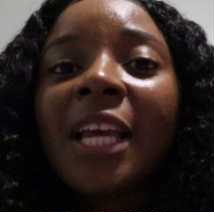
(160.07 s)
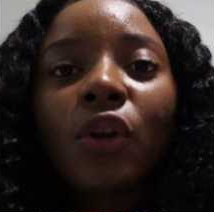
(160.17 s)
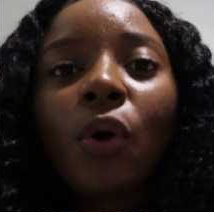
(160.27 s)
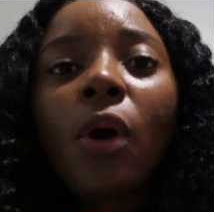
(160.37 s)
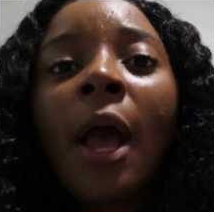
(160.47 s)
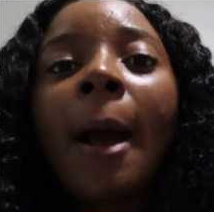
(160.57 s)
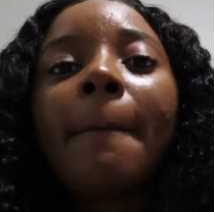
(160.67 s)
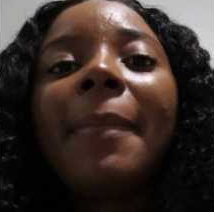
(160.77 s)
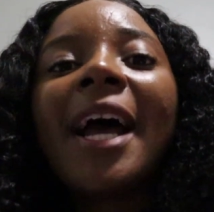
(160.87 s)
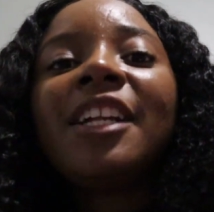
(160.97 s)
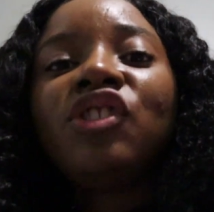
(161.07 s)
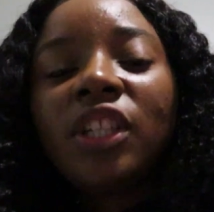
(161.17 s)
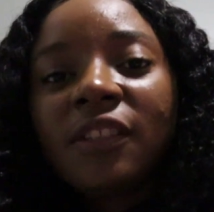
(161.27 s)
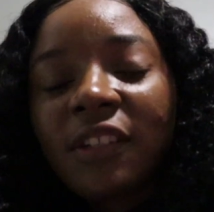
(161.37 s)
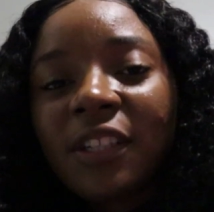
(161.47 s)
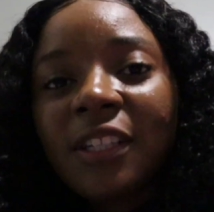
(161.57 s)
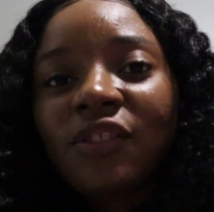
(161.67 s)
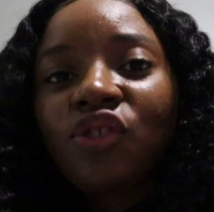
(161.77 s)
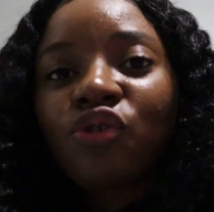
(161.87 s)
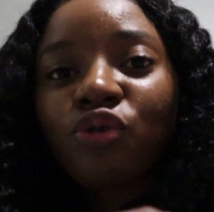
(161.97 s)
You know, by
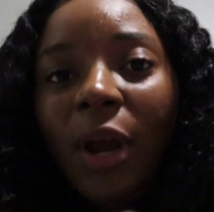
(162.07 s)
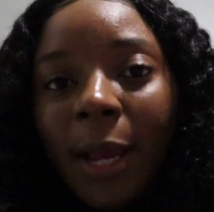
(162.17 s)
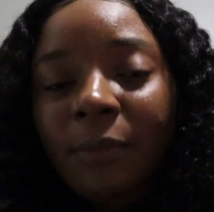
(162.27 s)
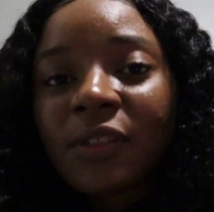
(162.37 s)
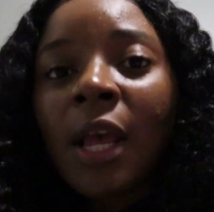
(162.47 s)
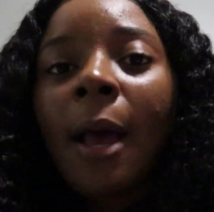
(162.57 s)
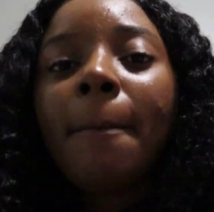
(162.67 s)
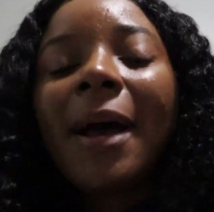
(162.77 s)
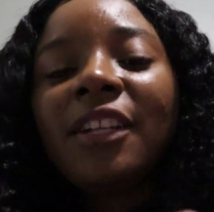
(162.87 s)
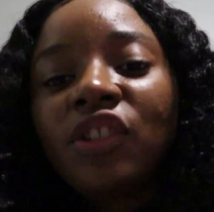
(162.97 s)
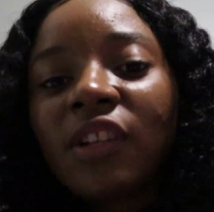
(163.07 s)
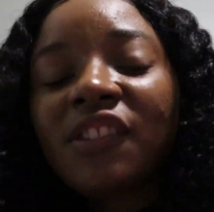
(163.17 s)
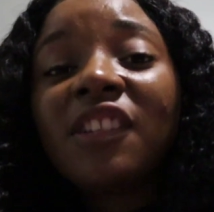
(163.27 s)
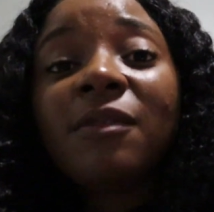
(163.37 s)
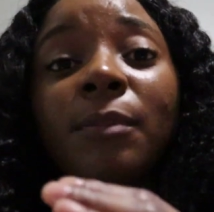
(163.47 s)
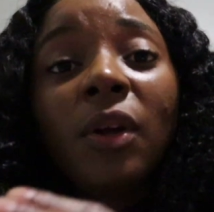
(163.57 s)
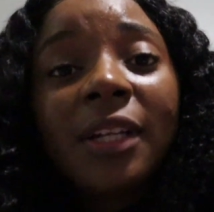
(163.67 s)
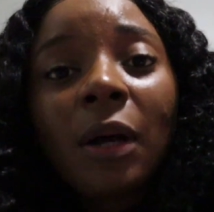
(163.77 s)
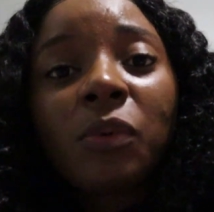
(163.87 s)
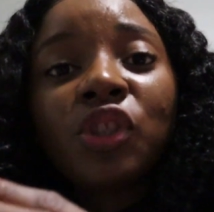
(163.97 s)
Jesus's stripes, by Jesus's
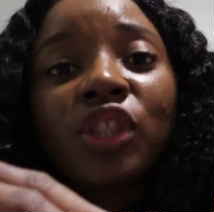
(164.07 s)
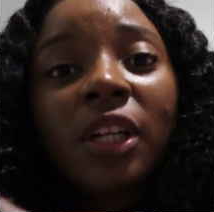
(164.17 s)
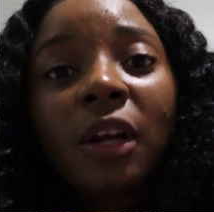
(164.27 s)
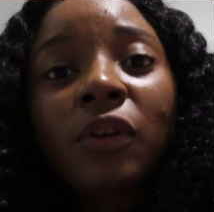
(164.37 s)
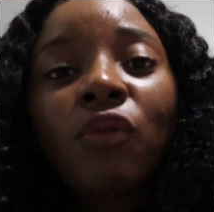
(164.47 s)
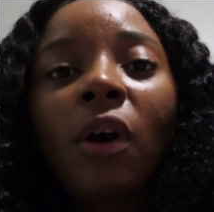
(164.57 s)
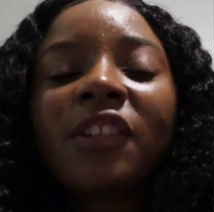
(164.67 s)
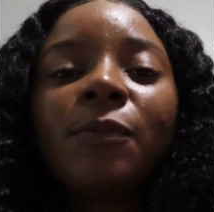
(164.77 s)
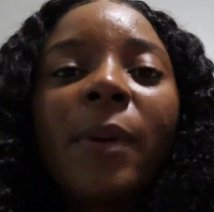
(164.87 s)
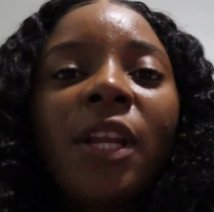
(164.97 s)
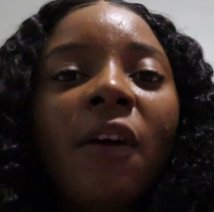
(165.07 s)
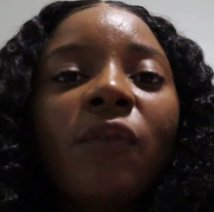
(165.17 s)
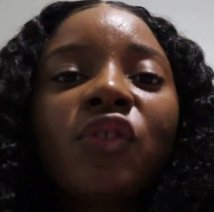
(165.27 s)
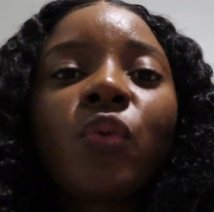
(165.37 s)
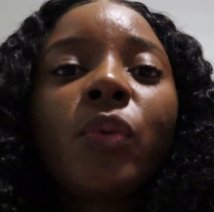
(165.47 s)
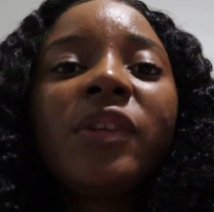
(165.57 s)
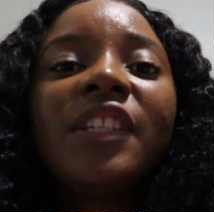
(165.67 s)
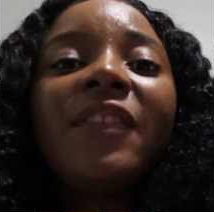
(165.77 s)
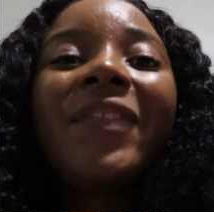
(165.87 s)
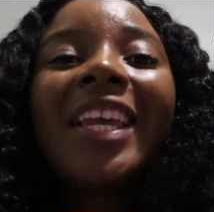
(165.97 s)
blood that was shed on the cross, many of us, we
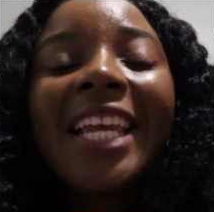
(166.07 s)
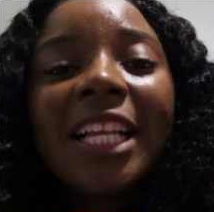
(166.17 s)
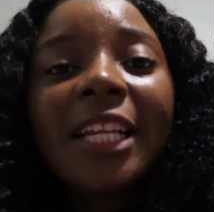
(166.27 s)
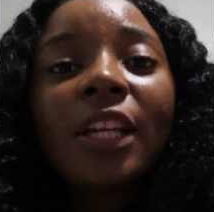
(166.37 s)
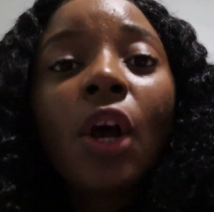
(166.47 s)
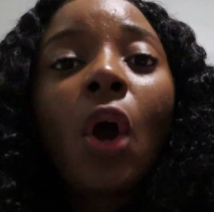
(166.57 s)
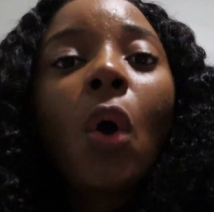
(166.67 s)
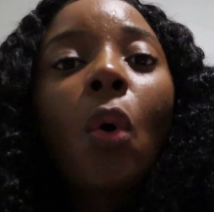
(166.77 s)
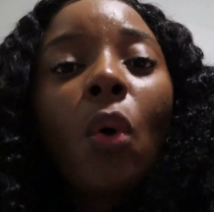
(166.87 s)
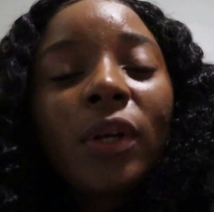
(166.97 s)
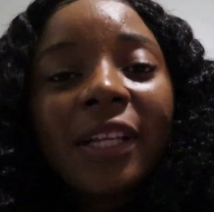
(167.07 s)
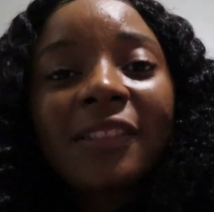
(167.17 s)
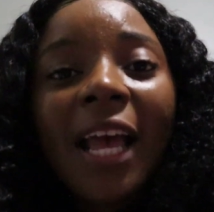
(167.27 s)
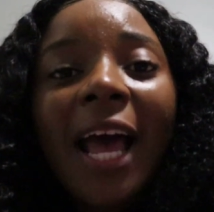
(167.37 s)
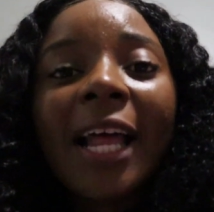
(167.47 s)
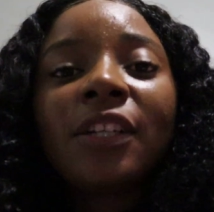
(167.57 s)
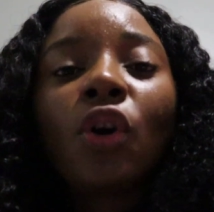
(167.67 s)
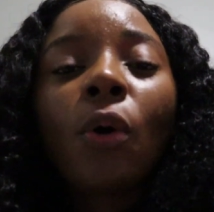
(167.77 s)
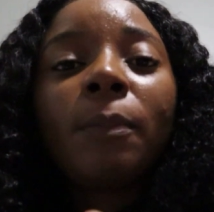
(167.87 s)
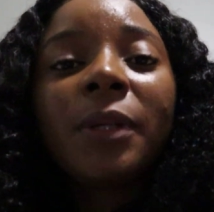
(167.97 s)
receive healing, wholeness,
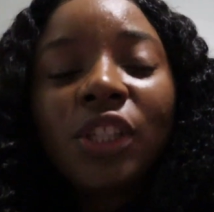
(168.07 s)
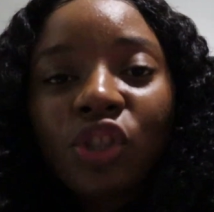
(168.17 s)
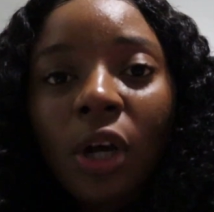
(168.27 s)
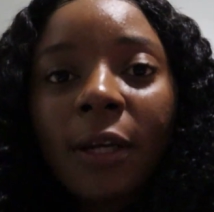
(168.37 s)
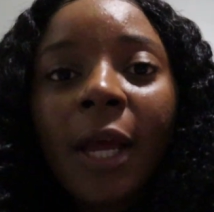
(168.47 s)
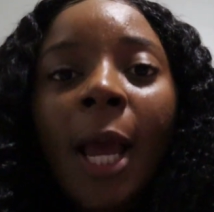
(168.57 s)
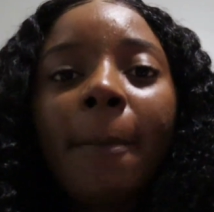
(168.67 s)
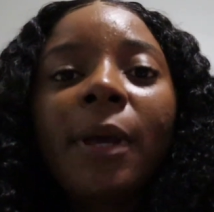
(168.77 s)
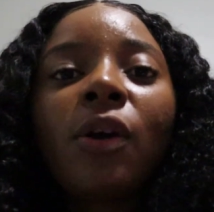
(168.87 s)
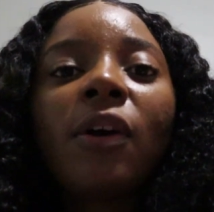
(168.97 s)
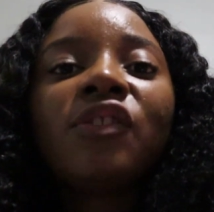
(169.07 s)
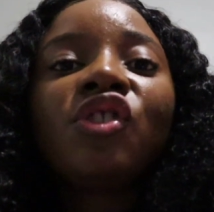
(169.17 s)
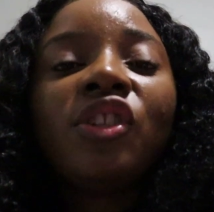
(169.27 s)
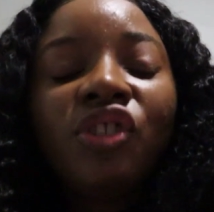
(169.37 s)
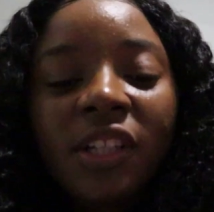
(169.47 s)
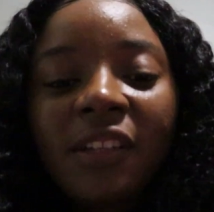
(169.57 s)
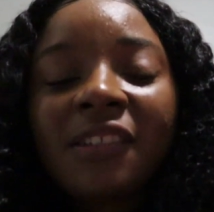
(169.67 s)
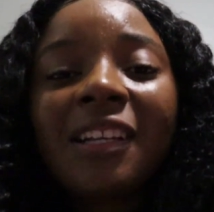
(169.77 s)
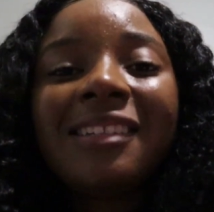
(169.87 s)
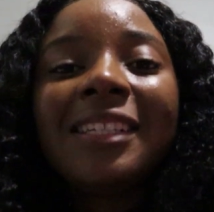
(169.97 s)
and completion, because
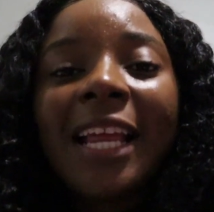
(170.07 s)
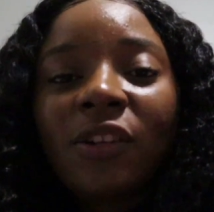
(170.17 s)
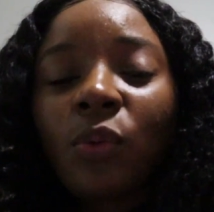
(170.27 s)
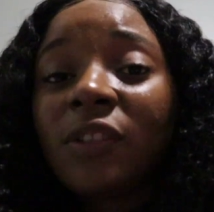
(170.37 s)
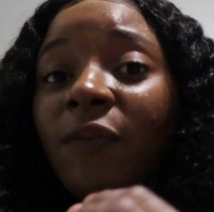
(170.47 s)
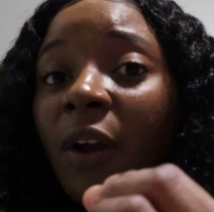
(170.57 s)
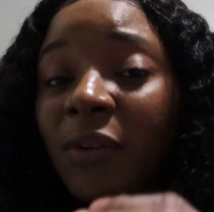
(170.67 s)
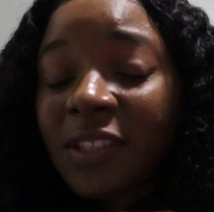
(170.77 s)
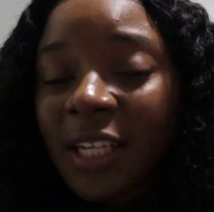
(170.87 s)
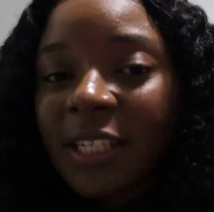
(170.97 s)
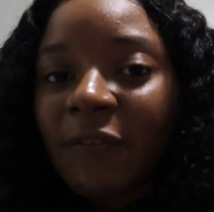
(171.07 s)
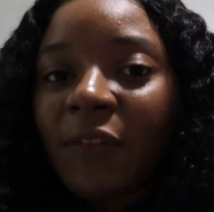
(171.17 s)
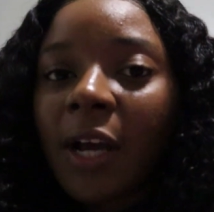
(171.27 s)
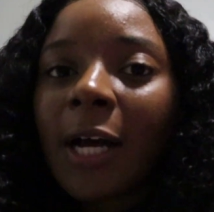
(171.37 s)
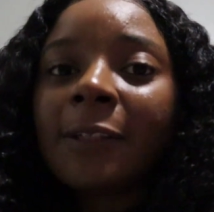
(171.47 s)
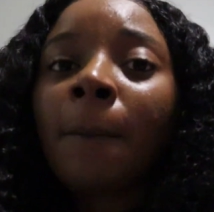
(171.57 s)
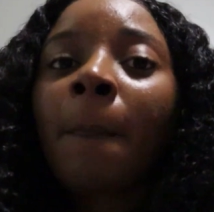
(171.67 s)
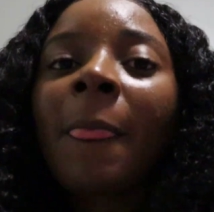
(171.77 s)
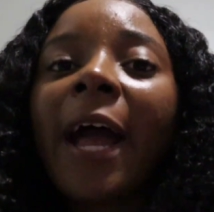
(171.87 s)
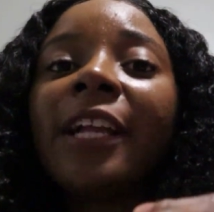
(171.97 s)
Jesus's death was very significant,
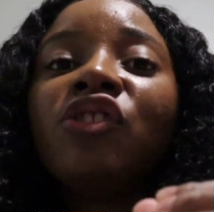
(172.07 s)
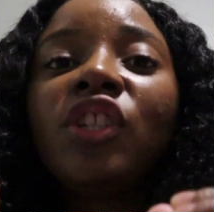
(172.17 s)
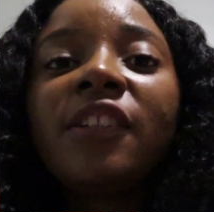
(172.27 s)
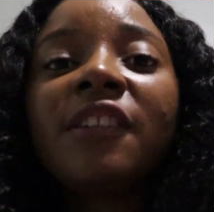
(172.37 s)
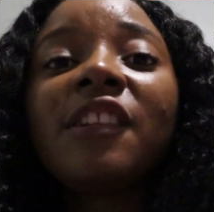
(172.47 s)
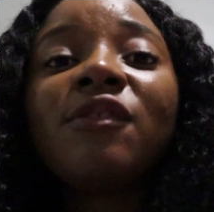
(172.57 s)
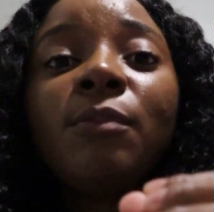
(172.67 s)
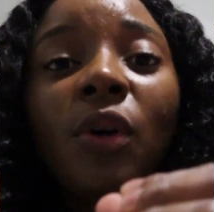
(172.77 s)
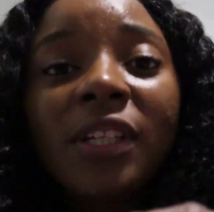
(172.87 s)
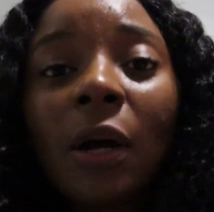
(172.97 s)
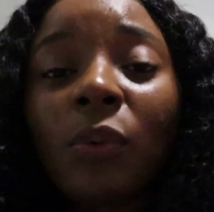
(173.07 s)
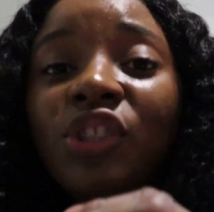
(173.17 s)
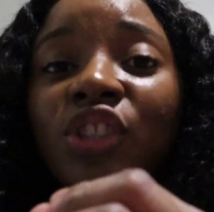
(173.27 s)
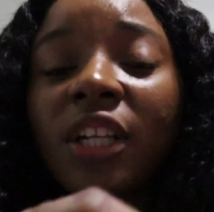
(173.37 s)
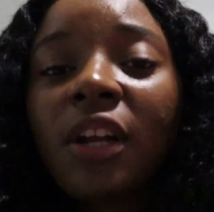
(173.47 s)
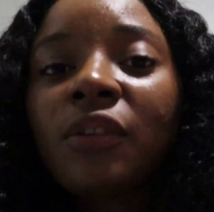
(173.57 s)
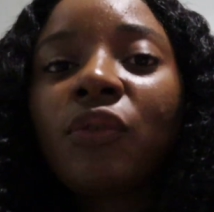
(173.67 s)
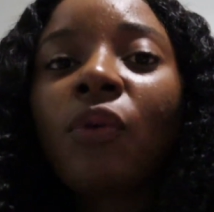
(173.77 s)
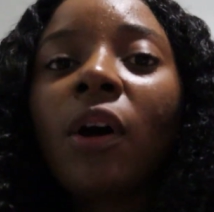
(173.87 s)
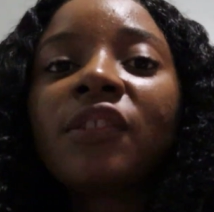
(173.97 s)
and Jesus's blood that was shed on
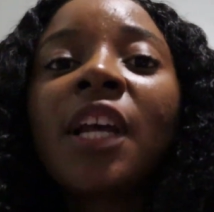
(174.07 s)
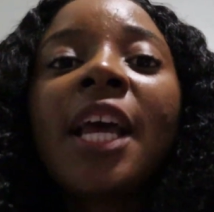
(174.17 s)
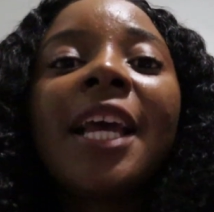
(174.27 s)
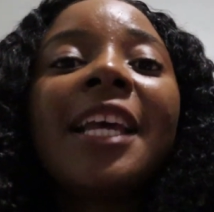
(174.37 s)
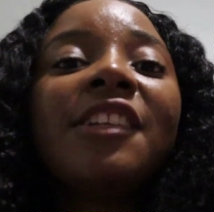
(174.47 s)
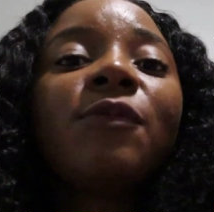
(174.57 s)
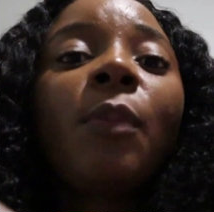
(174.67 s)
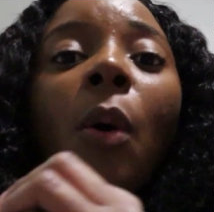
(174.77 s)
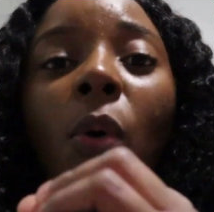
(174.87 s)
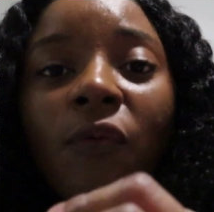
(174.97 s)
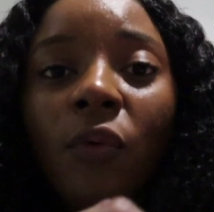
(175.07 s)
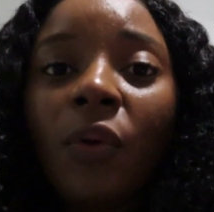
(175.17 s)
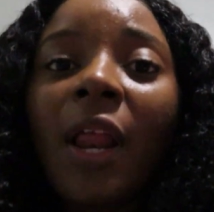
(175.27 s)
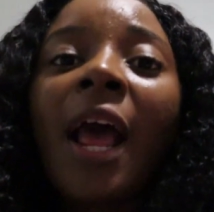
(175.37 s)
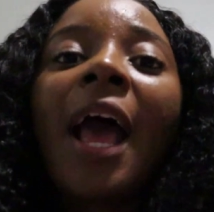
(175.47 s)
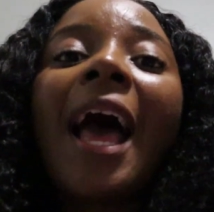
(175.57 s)
the cross is powerful.